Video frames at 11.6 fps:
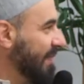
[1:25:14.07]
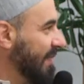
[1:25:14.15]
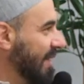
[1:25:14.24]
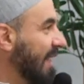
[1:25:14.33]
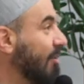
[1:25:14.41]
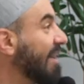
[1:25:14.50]

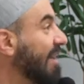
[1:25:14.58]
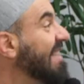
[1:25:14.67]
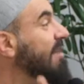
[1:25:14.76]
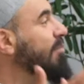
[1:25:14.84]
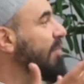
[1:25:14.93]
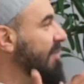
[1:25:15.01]

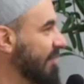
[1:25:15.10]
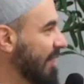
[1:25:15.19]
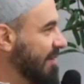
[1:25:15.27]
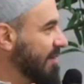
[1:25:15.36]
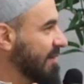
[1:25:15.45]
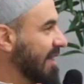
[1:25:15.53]
Al-Raqib, right?
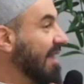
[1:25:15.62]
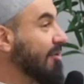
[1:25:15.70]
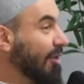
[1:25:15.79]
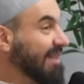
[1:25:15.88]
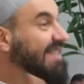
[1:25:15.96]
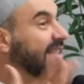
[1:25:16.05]

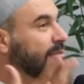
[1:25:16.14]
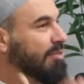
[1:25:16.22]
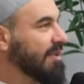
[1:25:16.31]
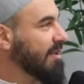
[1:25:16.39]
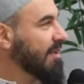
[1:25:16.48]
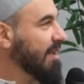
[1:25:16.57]
Al-Raqib.
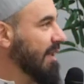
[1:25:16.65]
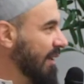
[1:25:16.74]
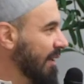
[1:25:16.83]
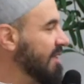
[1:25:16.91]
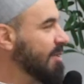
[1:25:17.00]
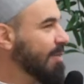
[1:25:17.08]

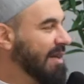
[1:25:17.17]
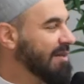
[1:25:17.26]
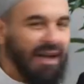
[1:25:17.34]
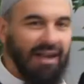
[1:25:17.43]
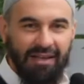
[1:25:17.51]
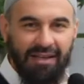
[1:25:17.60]
Allah subhanahu wa
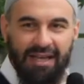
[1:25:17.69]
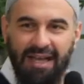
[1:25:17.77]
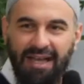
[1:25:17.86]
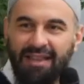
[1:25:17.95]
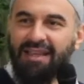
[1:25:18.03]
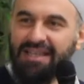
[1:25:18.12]
ta'ala.
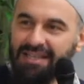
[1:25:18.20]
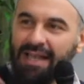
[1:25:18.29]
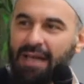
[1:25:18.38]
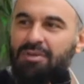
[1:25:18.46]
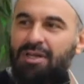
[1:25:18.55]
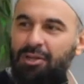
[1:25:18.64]
These
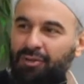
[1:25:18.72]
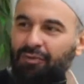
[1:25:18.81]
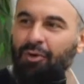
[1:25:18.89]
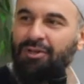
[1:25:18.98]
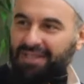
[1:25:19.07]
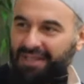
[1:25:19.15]
names that you've
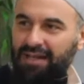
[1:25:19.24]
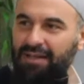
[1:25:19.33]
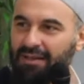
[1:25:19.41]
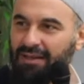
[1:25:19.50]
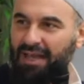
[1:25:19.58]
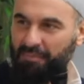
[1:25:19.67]
heard today,
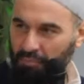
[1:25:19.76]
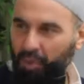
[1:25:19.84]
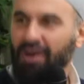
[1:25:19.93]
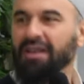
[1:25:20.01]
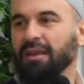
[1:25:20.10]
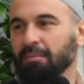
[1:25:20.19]

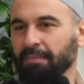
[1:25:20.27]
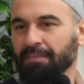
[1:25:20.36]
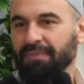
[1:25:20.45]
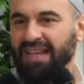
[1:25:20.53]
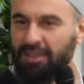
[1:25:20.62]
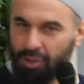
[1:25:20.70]
embody them.
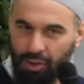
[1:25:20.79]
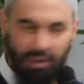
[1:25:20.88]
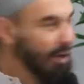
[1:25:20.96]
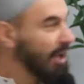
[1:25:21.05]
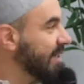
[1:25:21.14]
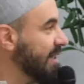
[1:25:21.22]

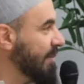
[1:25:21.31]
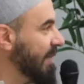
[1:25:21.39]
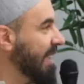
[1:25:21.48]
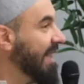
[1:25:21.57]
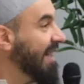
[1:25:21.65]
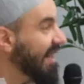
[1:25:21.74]
Internalize them.
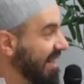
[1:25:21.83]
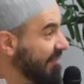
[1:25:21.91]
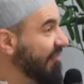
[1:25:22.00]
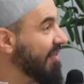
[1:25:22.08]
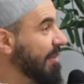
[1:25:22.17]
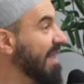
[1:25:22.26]

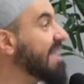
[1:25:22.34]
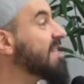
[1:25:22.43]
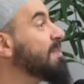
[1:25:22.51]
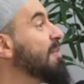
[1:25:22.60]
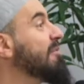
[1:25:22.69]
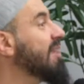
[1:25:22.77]
Live them.
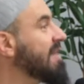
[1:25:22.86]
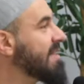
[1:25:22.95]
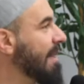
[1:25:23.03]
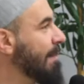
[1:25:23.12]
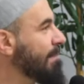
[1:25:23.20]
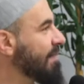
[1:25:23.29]
Experience
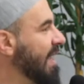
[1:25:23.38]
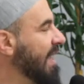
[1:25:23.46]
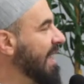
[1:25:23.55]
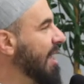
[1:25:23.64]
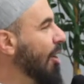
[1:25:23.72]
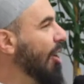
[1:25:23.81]
them.
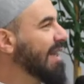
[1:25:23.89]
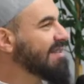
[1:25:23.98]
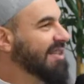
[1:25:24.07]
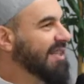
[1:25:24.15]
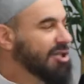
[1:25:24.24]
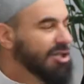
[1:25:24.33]
I
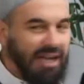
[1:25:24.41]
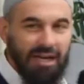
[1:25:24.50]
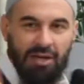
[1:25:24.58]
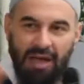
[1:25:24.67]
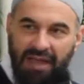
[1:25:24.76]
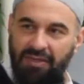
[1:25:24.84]
teach,
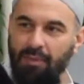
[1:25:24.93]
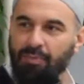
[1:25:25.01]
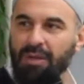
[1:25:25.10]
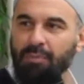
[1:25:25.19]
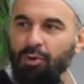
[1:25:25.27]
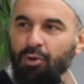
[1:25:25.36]
and the
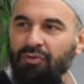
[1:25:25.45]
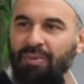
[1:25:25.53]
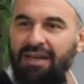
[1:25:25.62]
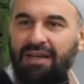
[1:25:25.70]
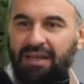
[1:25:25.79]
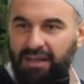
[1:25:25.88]
people who've
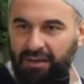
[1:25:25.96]
been here